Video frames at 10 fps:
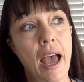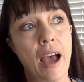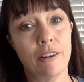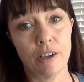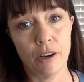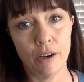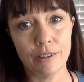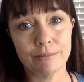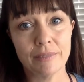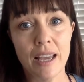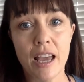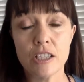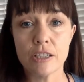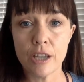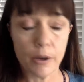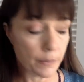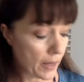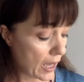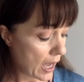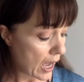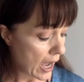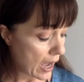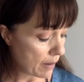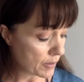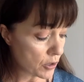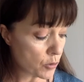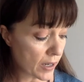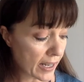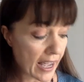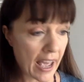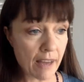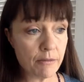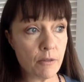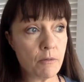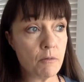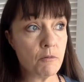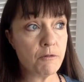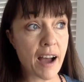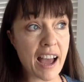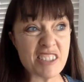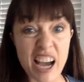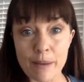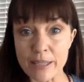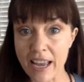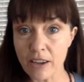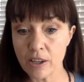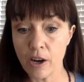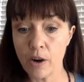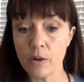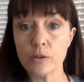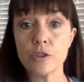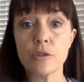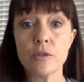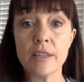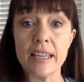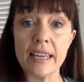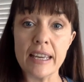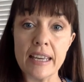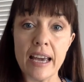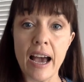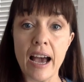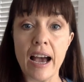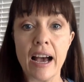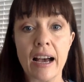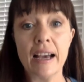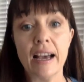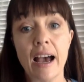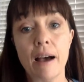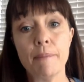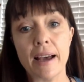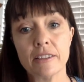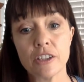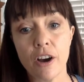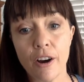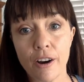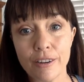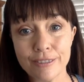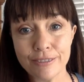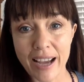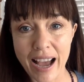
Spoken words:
alcohol. So you're going to have 5 times alcohol to the amount of